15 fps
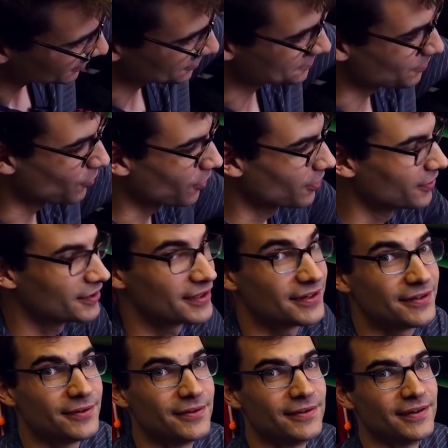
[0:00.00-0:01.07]
There's more.
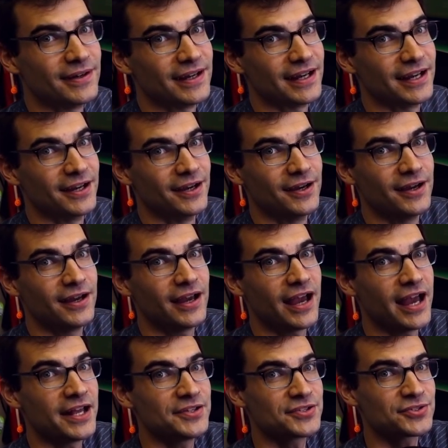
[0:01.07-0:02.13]

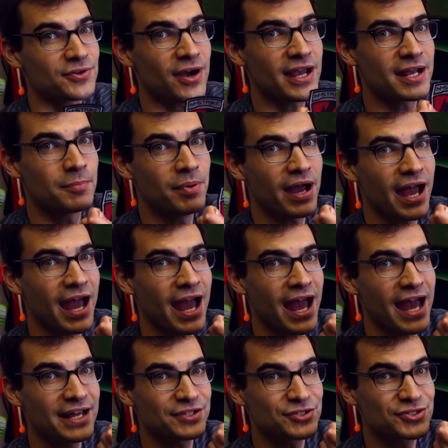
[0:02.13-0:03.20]
And strike
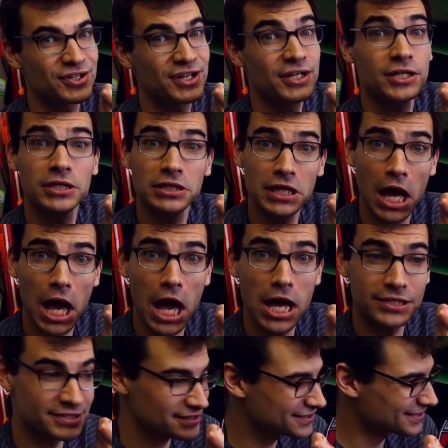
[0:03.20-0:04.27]
patch.
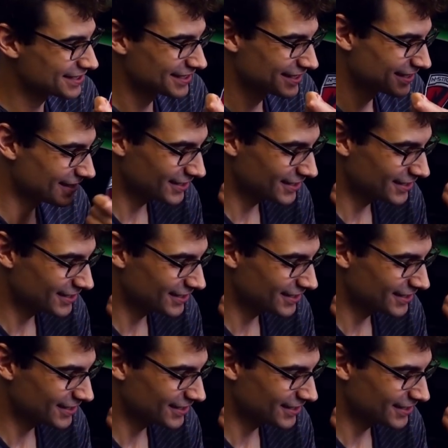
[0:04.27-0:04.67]
Yes.